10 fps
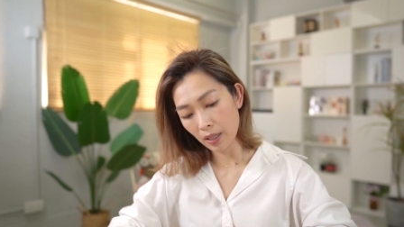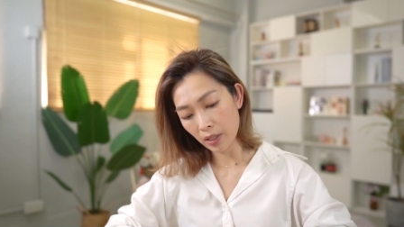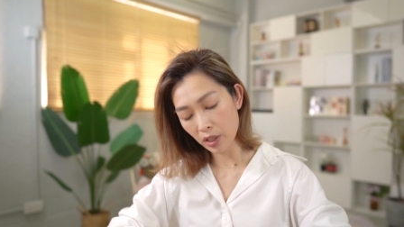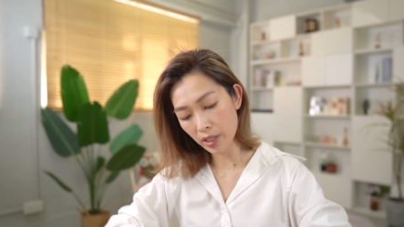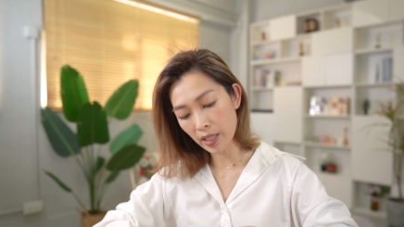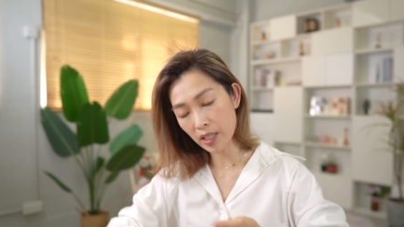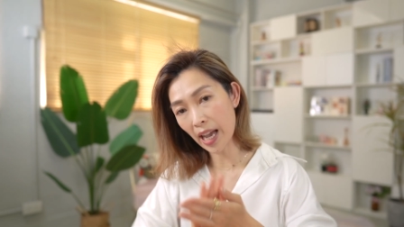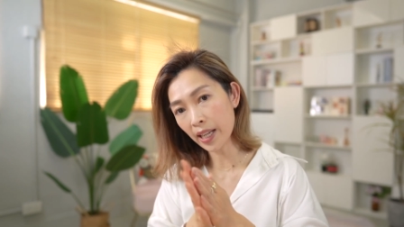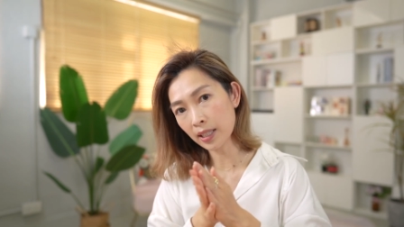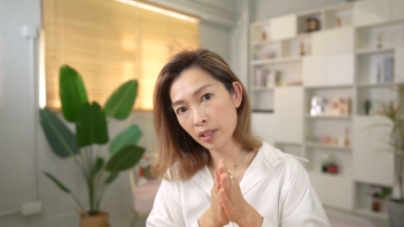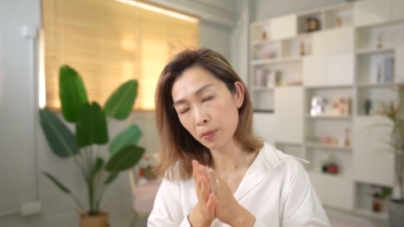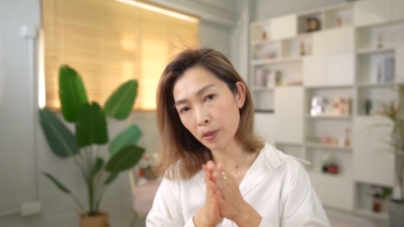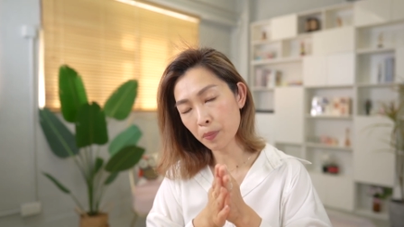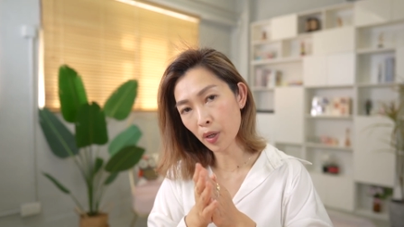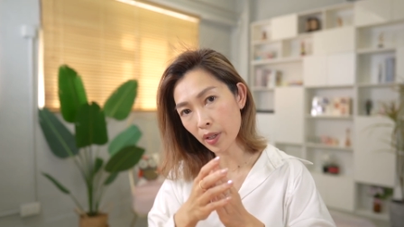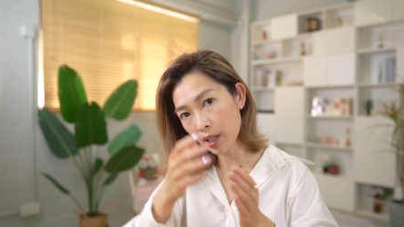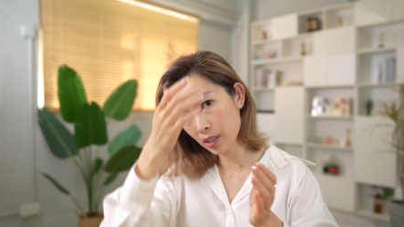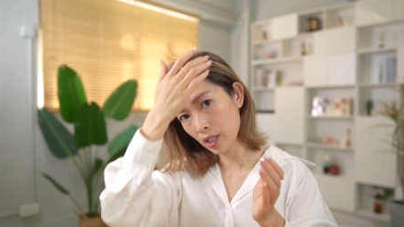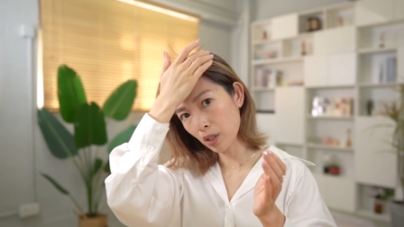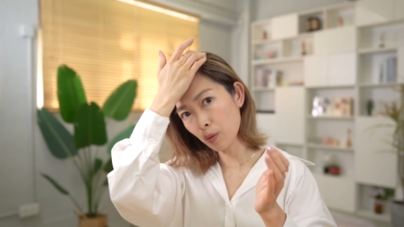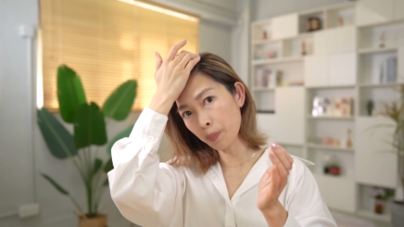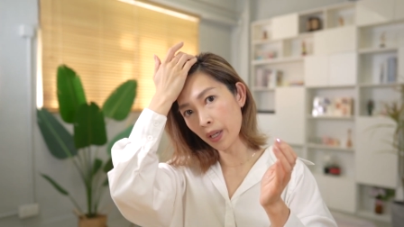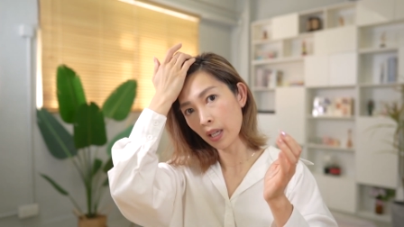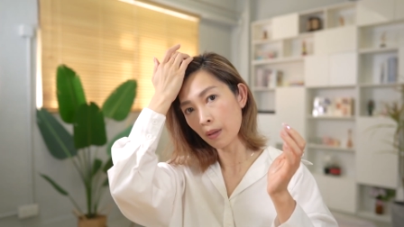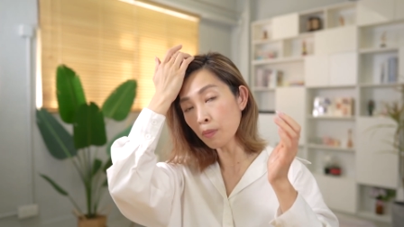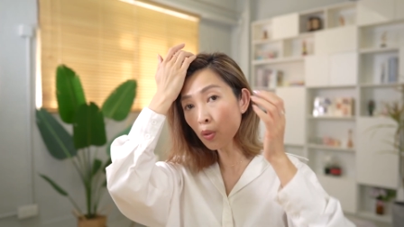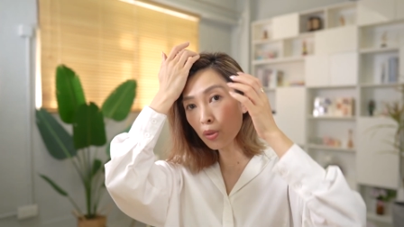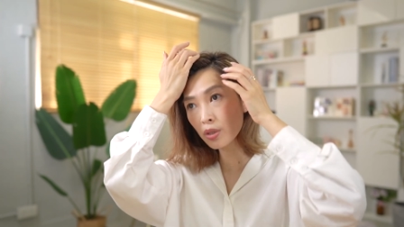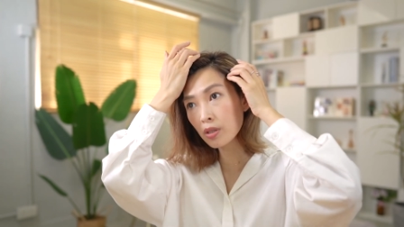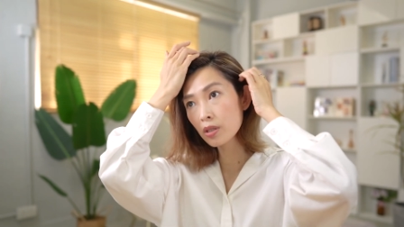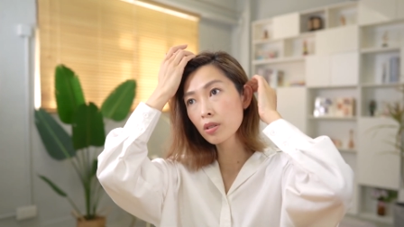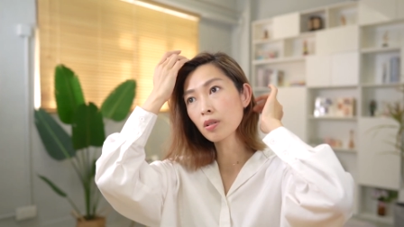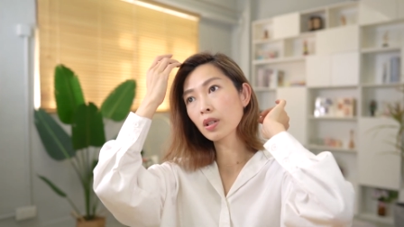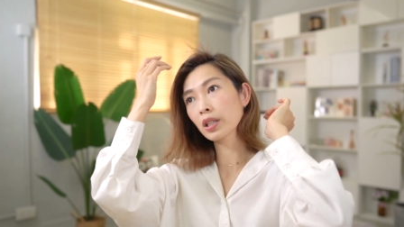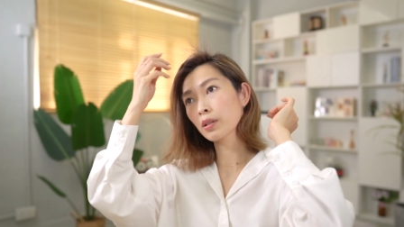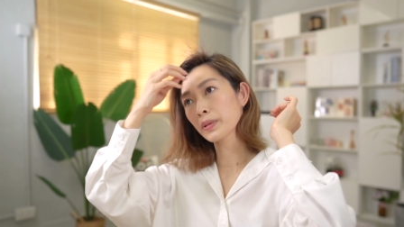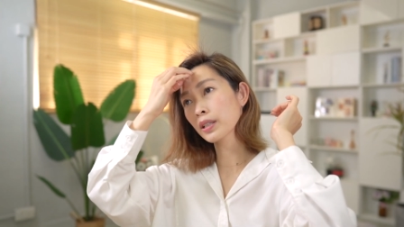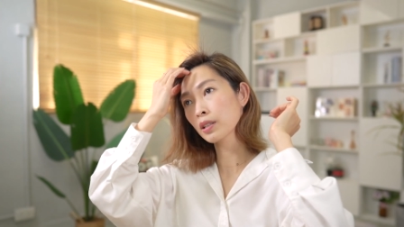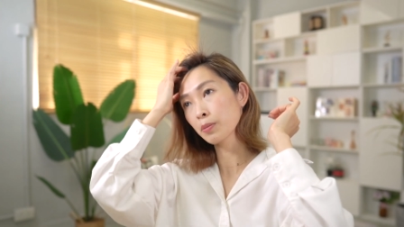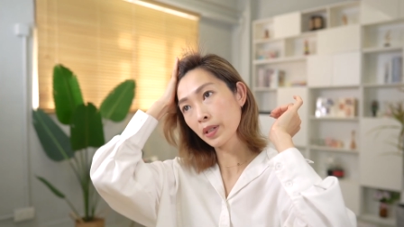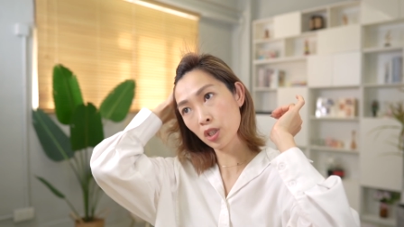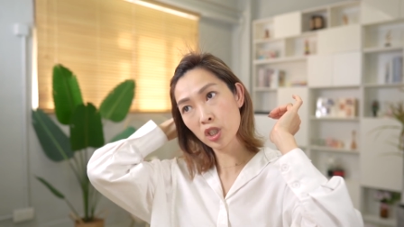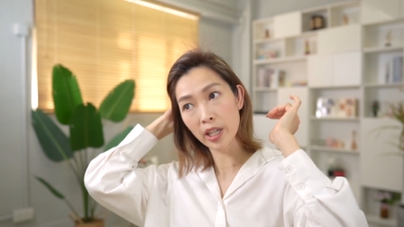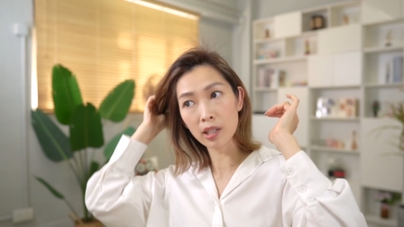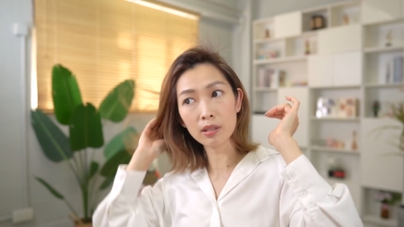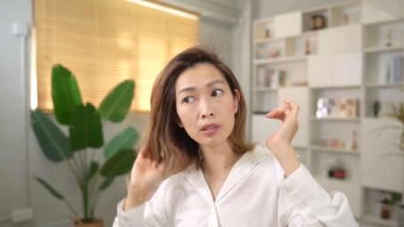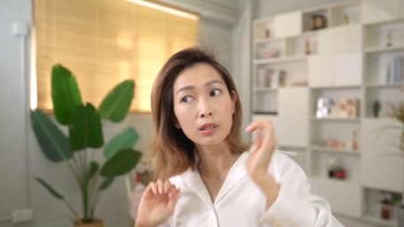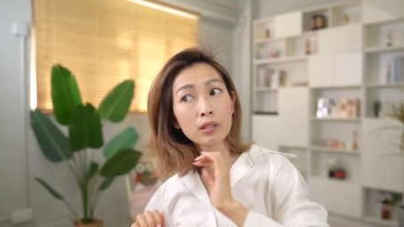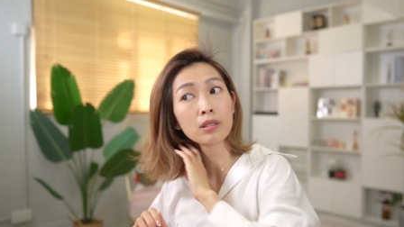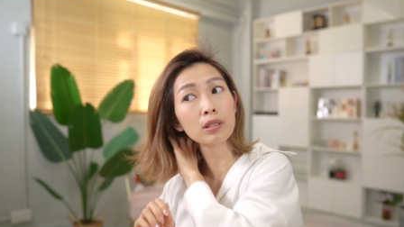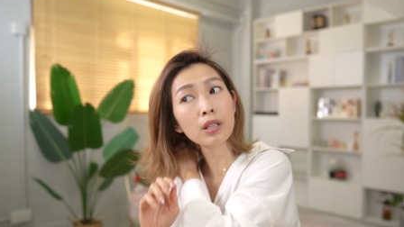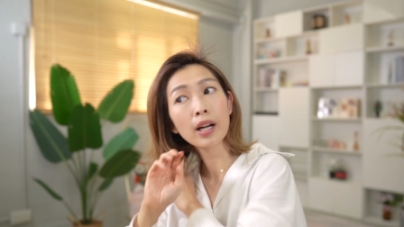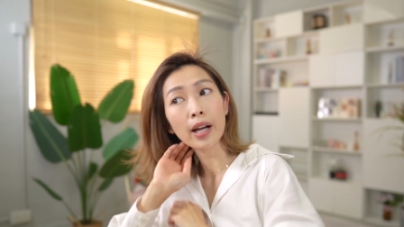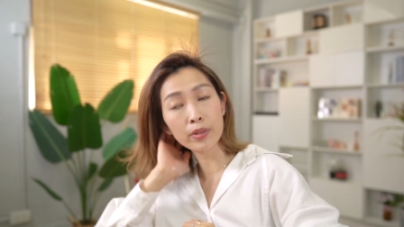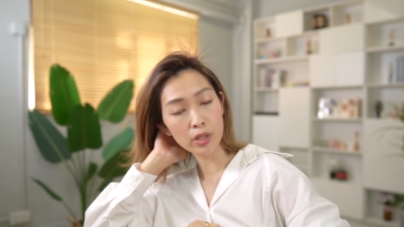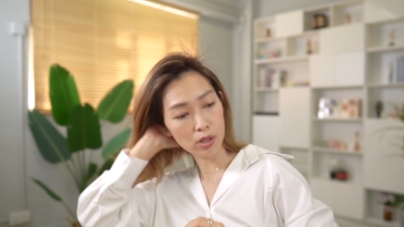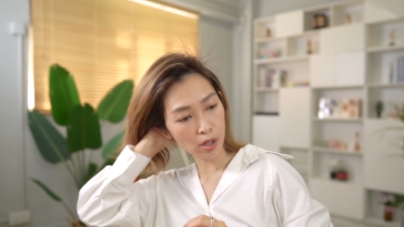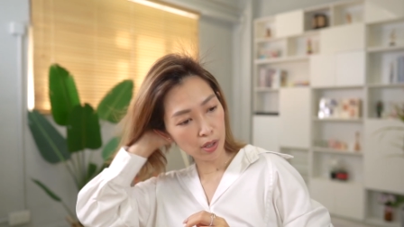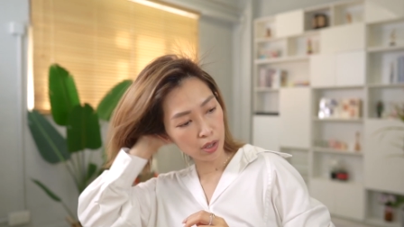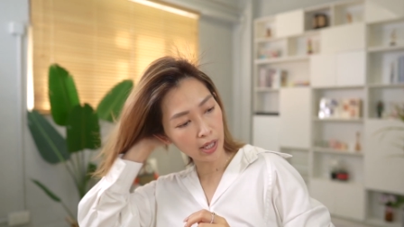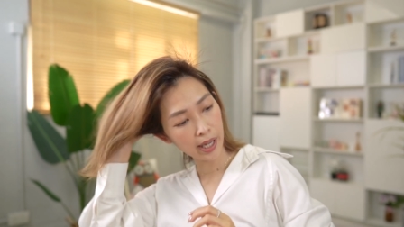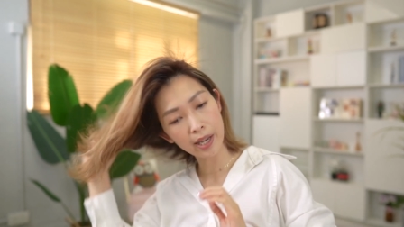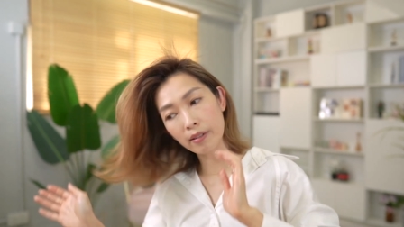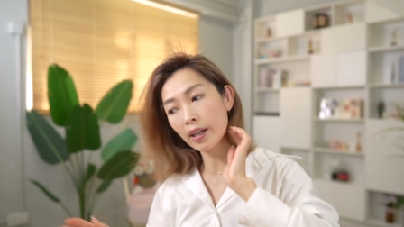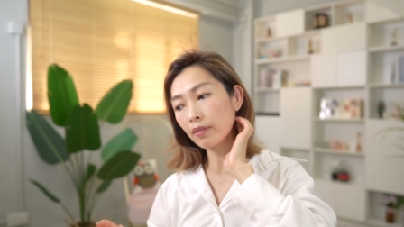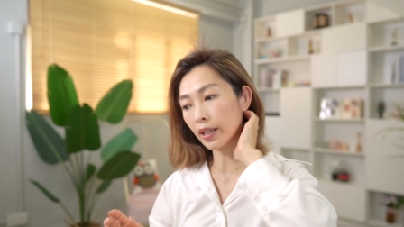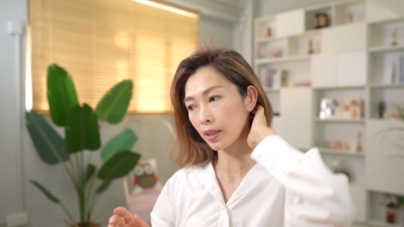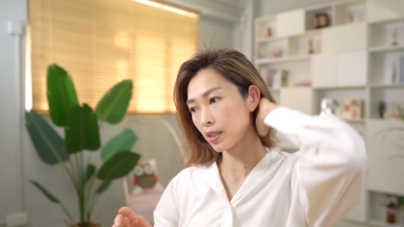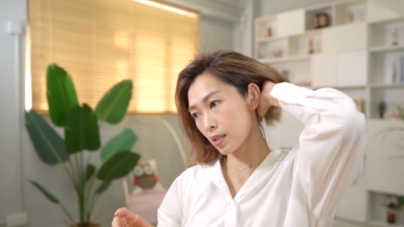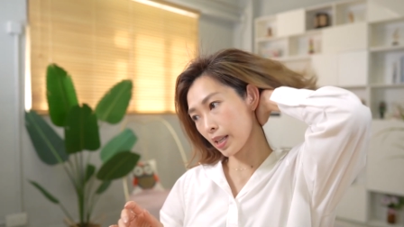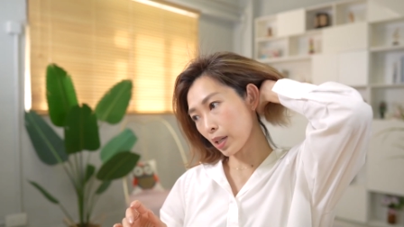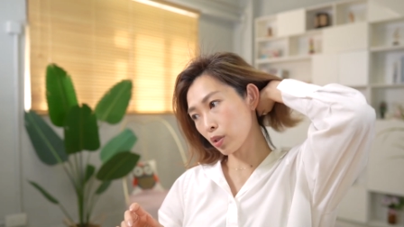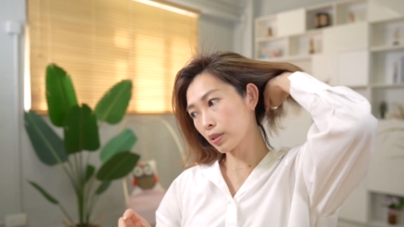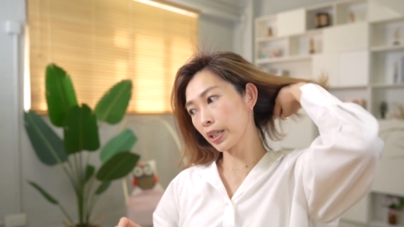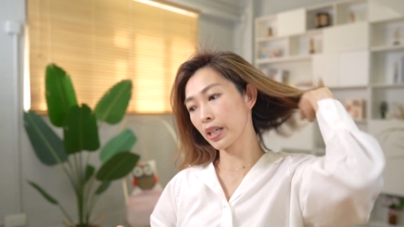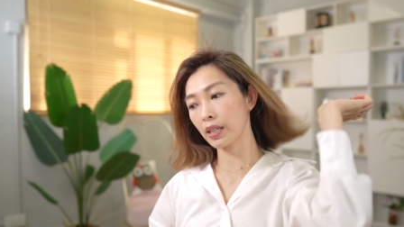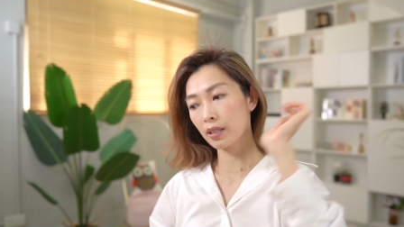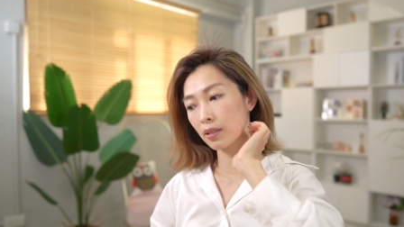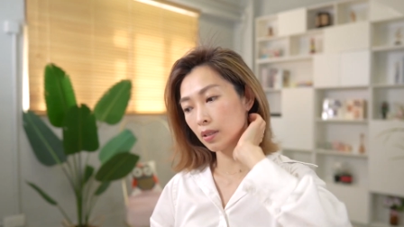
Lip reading: You just need to add a little bit of product. It could be mousse or it could be a little bit of gel. And just toss your hair around like this naturally.